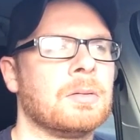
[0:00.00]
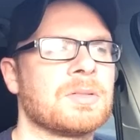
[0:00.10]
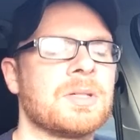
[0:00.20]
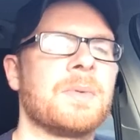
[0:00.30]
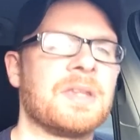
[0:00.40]

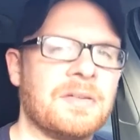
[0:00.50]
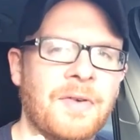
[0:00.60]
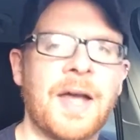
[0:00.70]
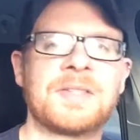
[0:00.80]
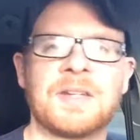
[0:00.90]
some of the
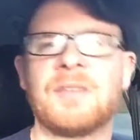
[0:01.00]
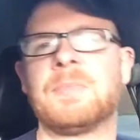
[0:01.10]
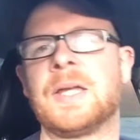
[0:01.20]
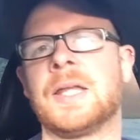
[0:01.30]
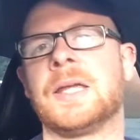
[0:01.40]
advice that I've
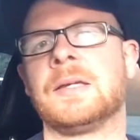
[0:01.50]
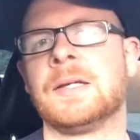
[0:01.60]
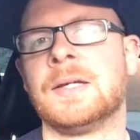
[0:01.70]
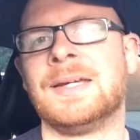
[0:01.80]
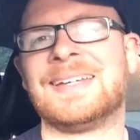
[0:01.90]
been getting
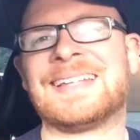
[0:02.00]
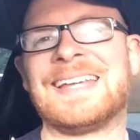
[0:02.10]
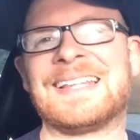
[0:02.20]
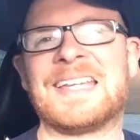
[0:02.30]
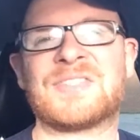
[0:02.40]

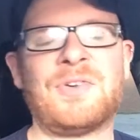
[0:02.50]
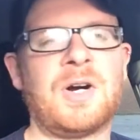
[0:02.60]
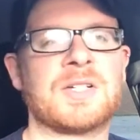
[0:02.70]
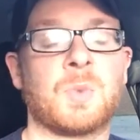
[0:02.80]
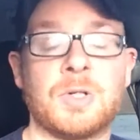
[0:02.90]
lately as
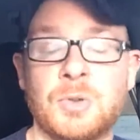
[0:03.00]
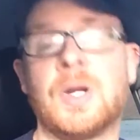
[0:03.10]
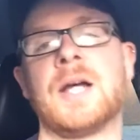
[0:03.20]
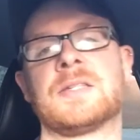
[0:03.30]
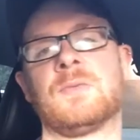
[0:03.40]
far as what you
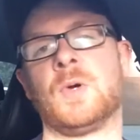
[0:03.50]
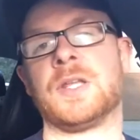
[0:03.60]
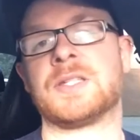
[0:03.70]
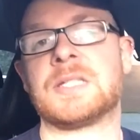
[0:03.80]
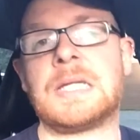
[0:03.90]
guys have
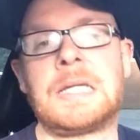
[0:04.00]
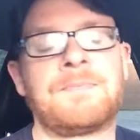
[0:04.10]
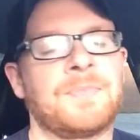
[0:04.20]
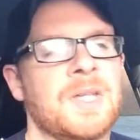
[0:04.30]
wanted to see